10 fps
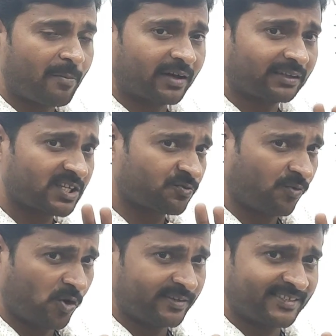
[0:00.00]
come across
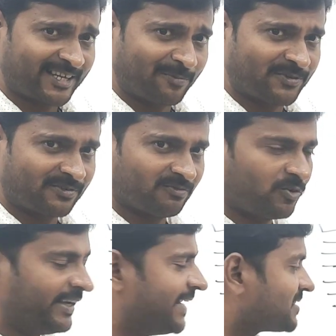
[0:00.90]
4 steps.
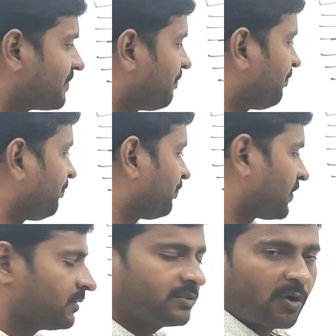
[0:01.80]
One is
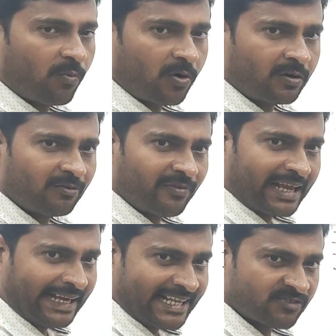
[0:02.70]
the word
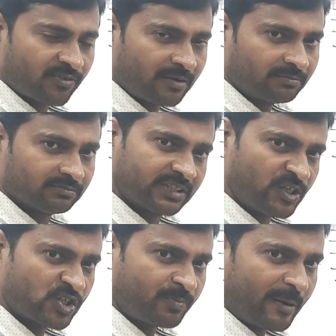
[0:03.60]
where it is from, the
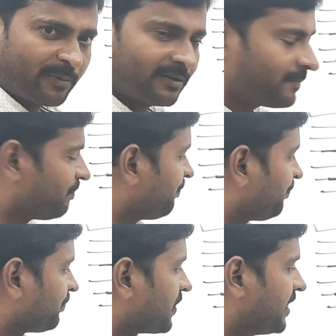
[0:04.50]
newspaper.
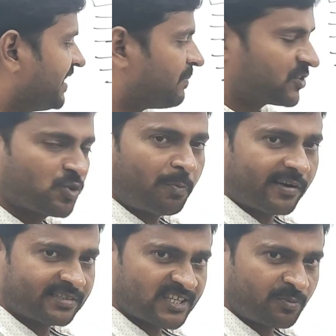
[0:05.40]
Number 2,
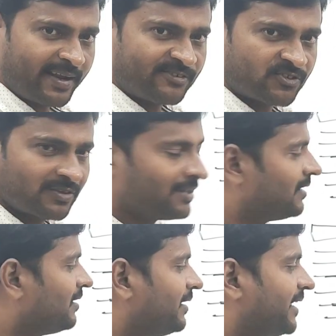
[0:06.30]
parts of speech.
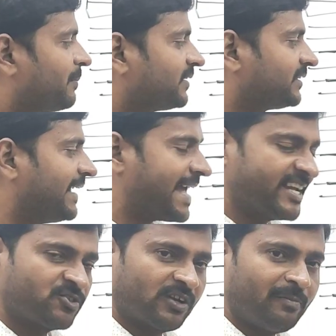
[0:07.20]
Number 3,
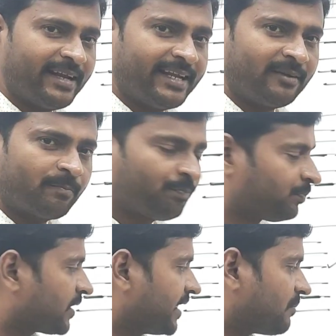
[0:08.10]
actual meaning.
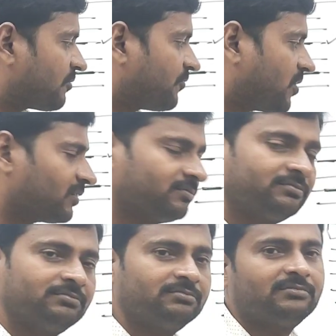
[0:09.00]
Number 4,
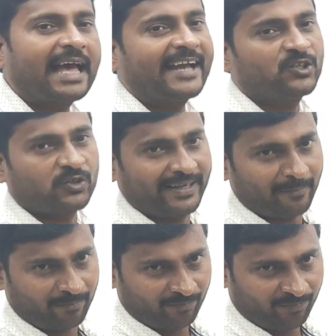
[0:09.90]
antonym.